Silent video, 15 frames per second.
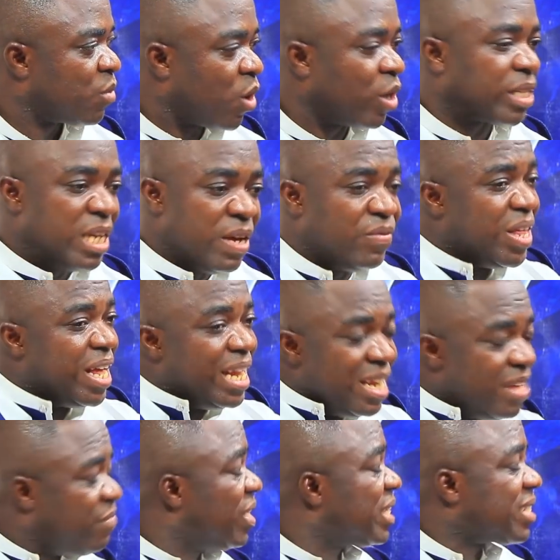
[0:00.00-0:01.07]
Because if they
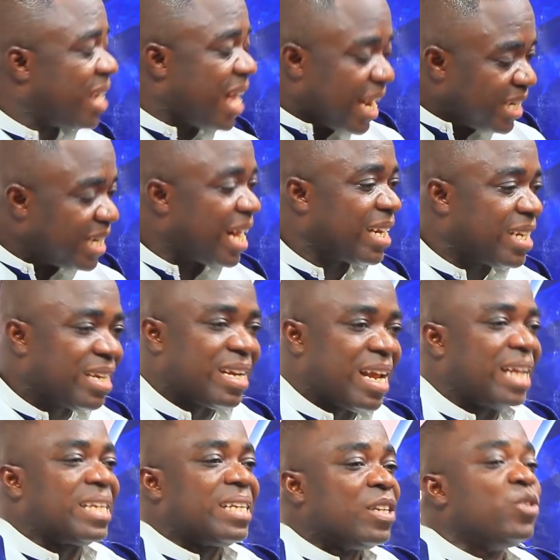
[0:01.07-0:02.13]
leave it like that
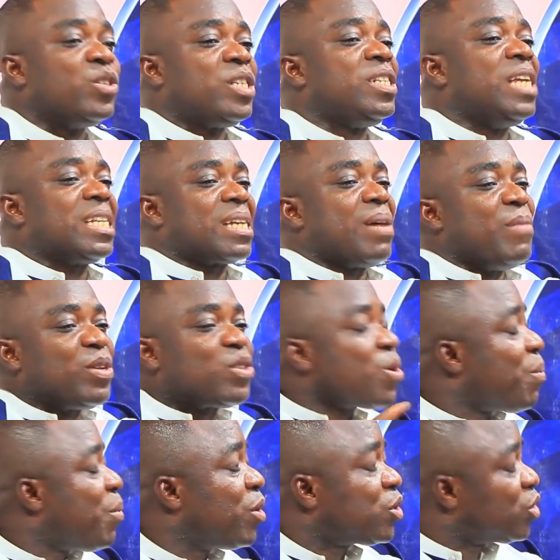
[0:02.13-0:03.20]
they should just come and
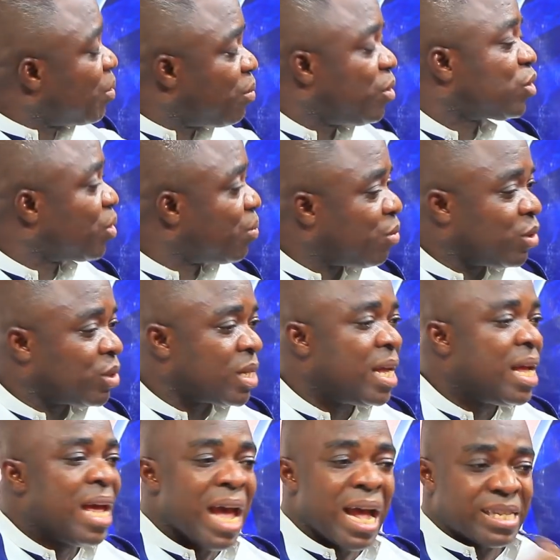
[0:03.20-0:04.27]
support.
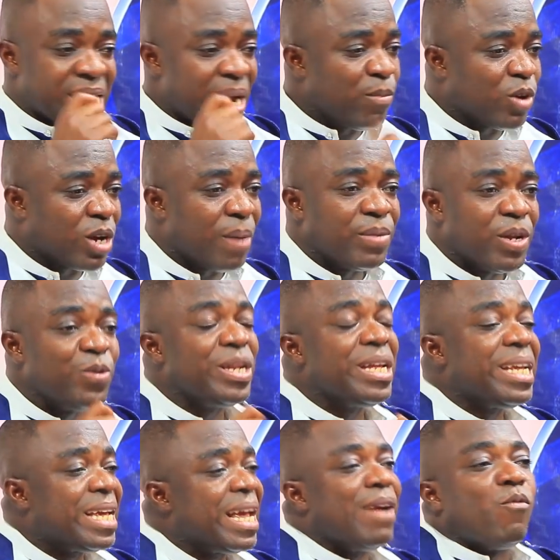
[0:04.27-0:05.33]
A time will come, they
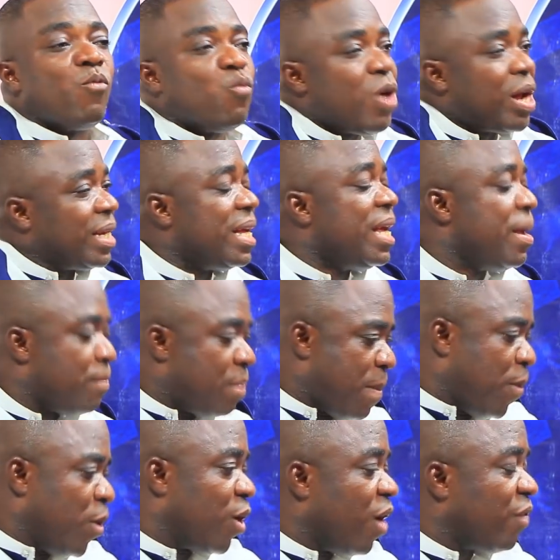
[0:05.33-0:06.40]
wouldn't get one.
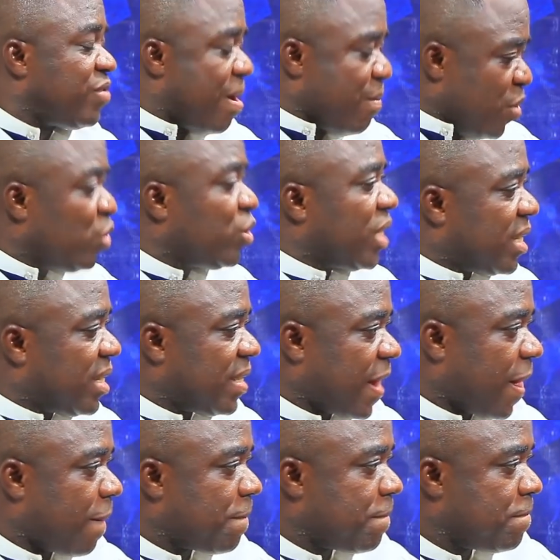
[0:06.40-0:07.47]
People love their music.
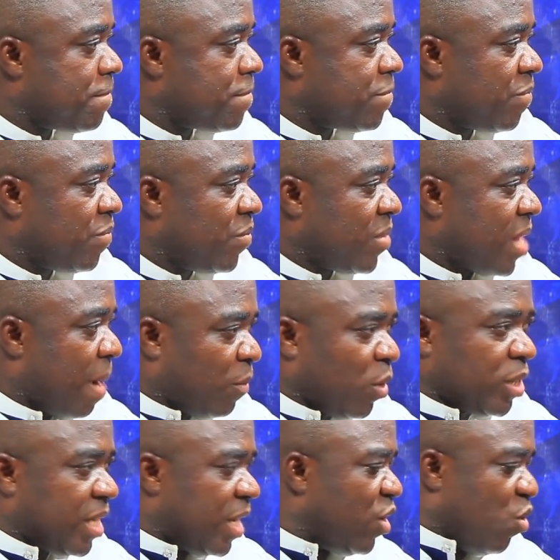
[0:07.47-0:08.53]
I'm
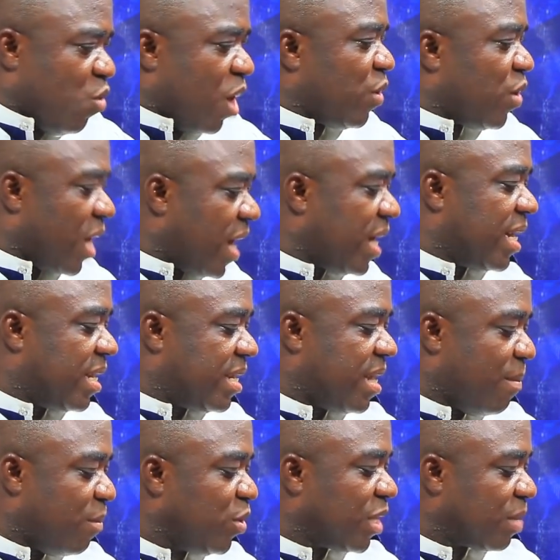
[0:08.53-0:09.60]
not saying no one will like
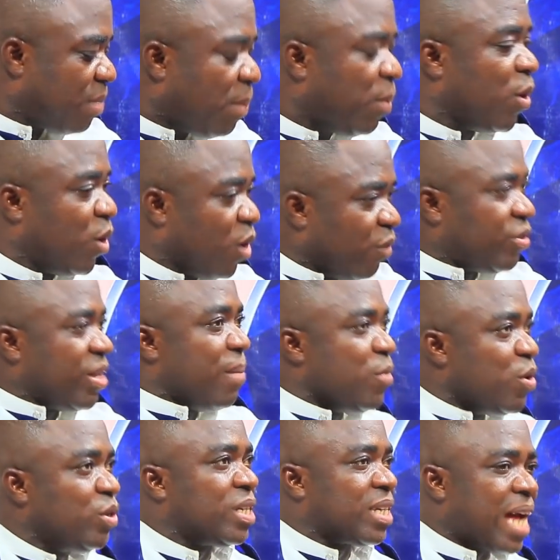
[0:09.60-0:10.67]
their music. People love their
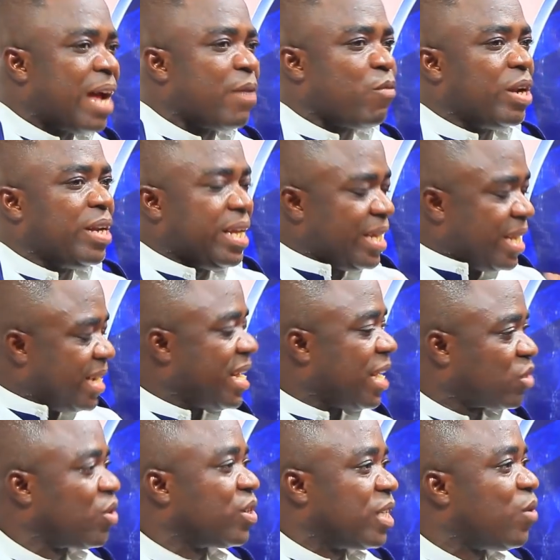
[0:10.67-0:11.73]
music. When they hear
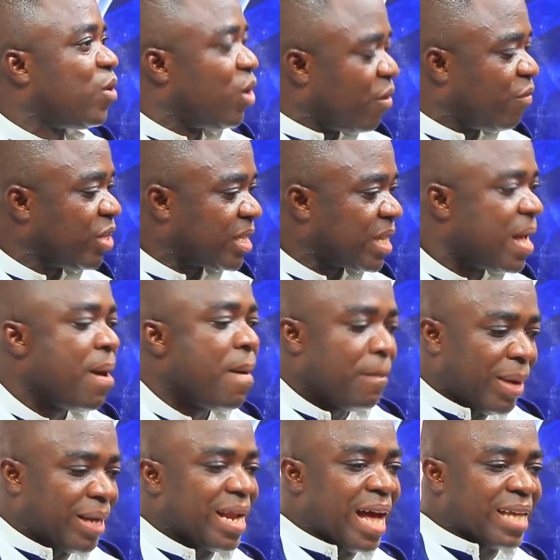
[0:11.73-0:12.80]
their song, they will love it.
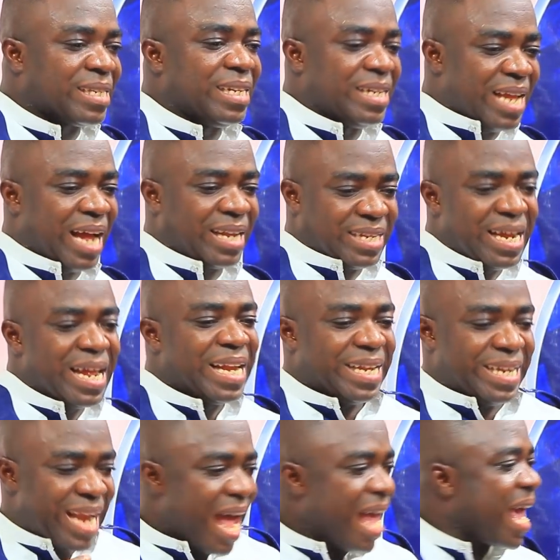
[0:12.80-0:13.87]
But as in that,
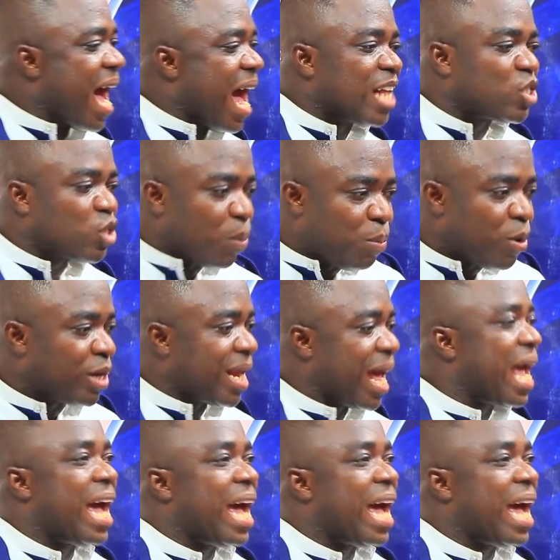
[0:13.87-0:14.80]
die-hard support,